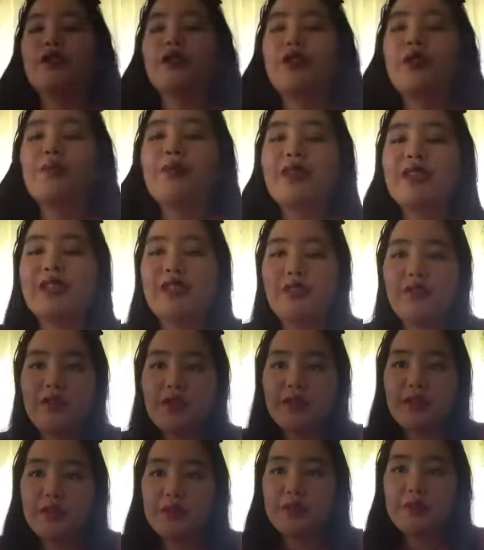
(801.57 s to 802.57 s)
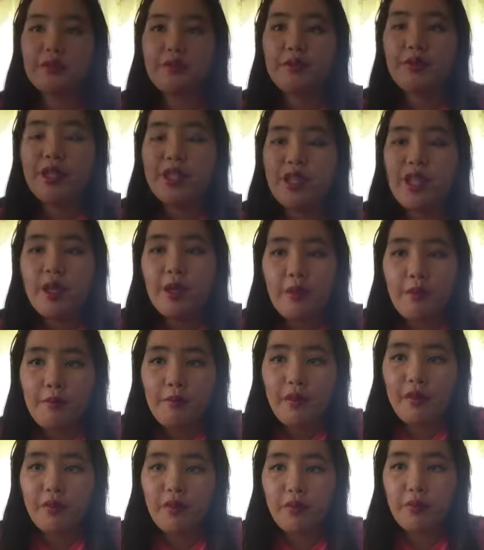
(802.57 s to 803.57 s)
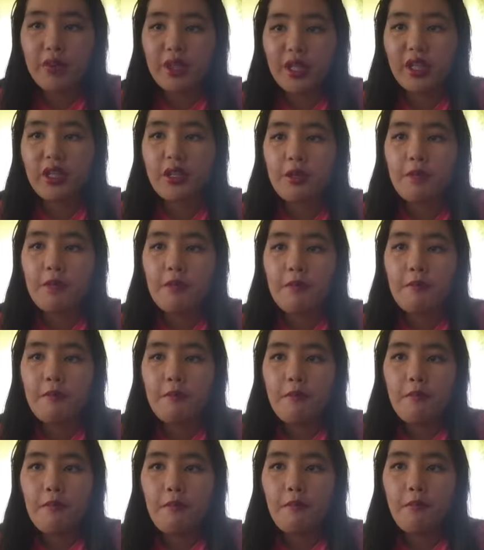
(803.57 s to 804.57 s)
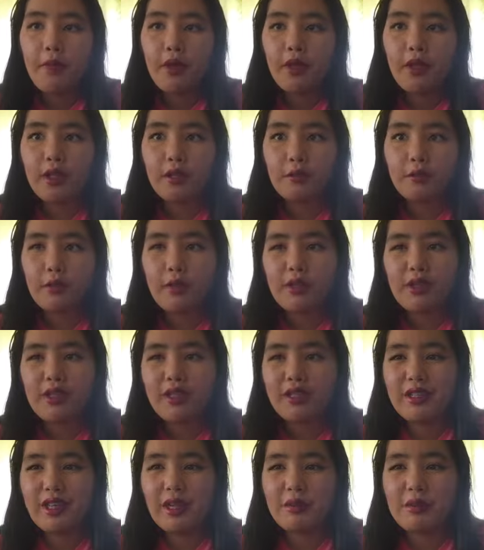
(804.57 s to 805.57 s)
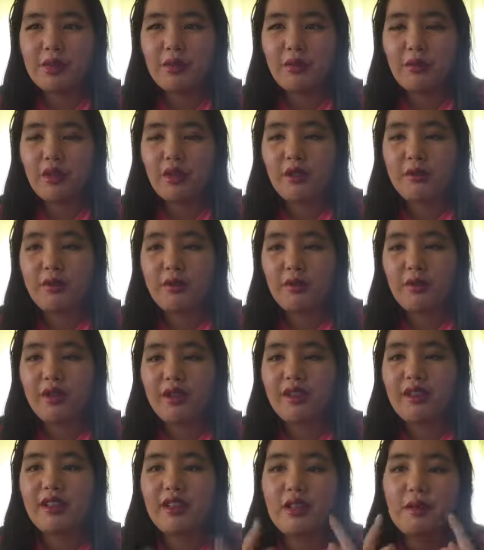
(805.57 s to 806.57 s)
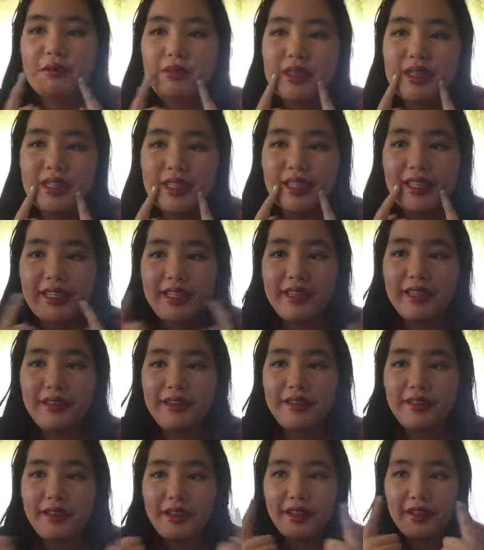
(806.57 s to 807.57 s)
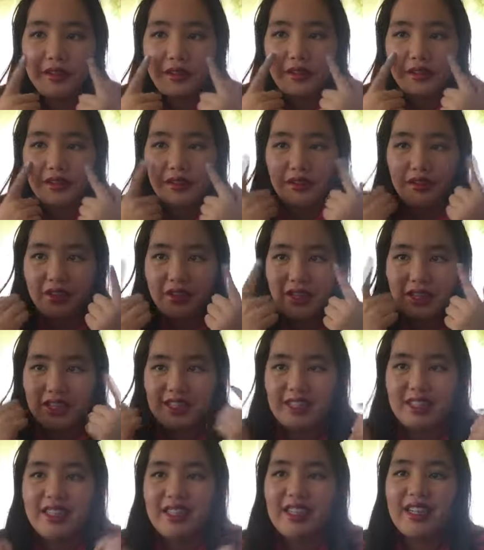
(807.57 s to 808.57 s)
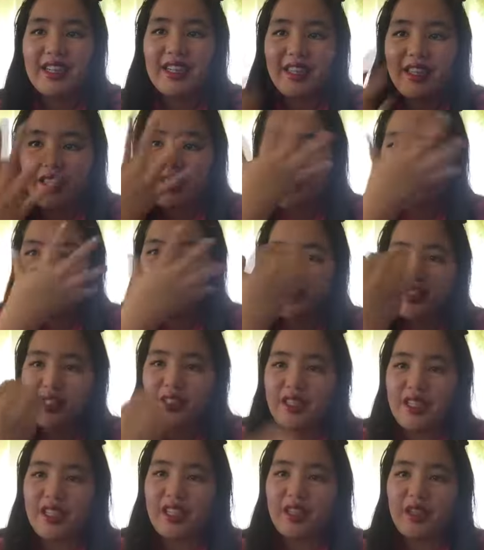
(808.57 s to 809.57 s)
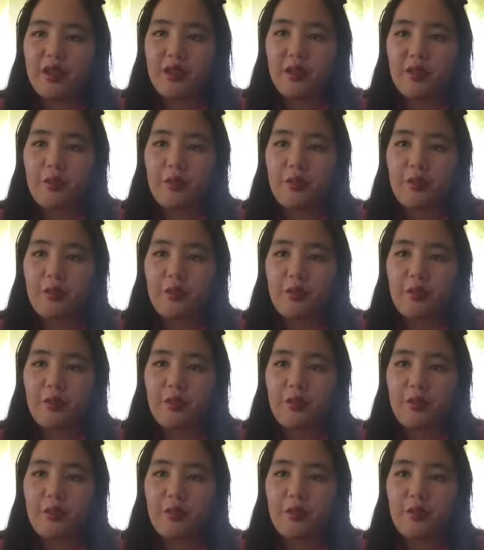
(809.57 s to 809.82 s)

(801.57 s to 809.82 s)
to turn myself into Milla. But most of the time she'll only be wearing the lipstick and not like all of this. This was just like